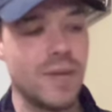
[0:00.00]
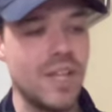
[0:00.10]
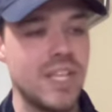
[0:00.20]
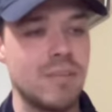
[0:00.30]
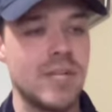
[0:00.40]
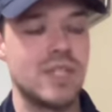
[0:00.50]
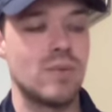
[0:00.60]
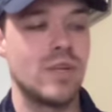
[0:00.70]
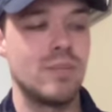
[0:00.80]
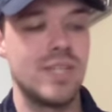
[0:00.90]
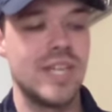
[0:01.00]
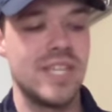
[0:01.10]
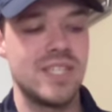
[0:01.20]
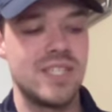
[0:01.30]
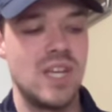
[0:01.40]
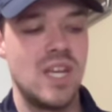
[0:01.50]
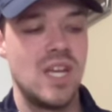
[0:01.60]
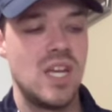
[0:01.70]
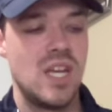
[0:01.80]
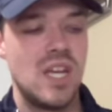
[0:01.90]
probably not the best word, but that's
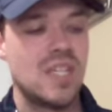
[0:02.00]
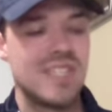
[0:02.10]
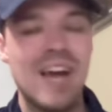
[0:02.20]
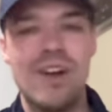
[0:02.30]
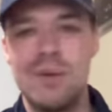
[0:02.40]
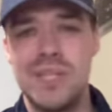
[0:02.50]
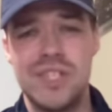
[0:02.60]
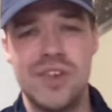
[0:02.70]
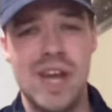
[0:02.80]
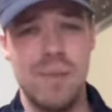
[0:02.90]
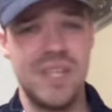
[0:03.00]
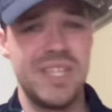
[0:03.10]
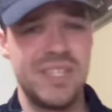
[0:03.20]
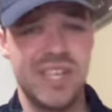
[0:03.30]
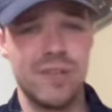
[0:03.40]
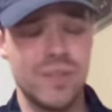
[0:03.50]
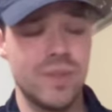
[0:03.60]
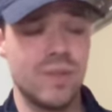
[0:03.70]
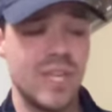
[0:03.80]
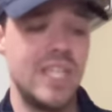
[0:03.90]
that's how I would describe it. He sounds a
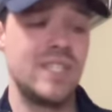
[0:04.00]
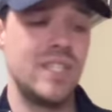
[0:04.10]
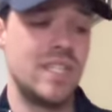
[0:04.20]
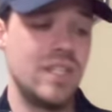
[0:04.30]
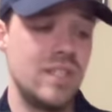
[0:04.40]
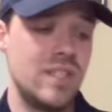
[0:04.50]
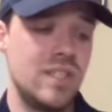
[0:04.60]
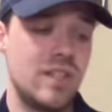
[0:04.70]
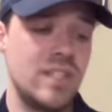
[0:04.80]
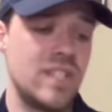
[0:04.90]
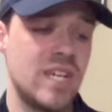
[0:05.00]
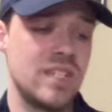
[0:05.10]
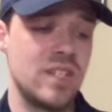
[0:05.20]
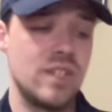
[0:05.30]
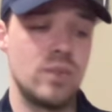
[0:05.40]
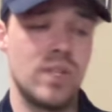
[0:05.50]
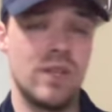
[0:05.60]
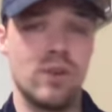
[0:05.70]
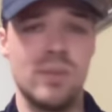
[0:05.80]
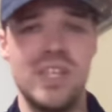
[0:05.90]
little lazy in this. You know, he's not as good as what he
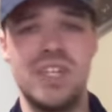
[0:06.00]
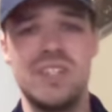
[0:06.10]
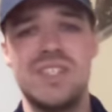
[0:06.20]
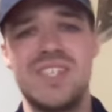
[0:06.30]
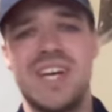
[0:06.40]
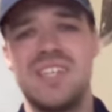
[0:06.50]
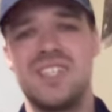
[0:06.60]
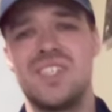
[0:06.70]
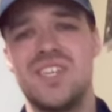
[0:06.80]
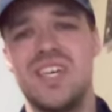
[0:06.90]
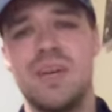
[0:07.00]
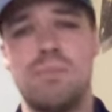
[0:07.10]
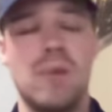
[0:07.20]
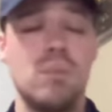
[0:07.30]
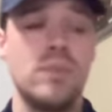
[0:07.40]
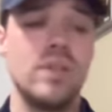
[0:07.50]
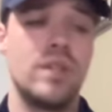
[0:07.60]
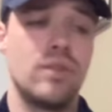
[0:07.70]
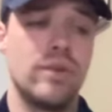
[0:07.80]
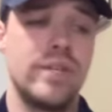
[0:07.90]
normally does. He's kind of just like
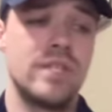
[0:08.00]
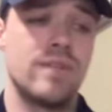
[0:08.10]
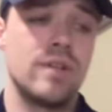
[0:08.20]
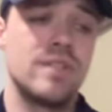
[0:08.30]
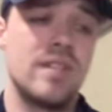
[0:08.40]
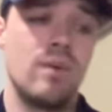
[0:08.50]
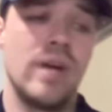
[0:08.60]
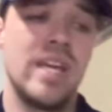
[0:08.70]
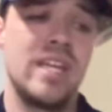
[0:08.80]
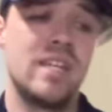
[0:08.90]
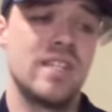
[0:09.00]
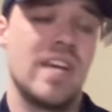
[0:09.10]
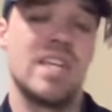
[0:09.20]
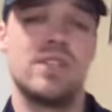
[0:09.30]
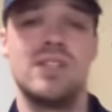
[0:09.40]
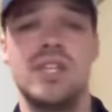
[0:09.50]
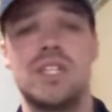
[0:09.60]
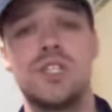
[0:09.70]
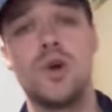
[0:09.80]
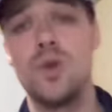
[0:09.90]
mumbling through his verse in a way. He doesn't actually like
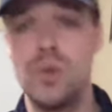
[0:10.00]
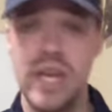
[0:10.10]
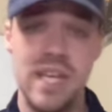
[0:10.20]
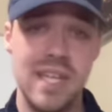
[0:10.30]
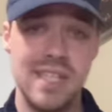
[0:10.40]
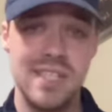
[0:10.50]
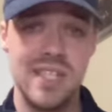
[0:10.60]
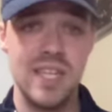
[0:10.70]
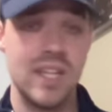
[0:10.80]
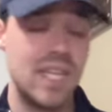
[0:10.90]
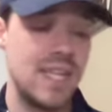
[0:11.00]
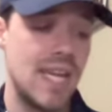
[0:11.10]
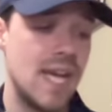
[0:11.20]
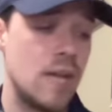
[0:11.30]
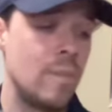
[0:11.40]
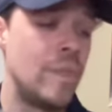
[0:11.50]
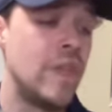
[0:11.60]
show you that he can sing like he can.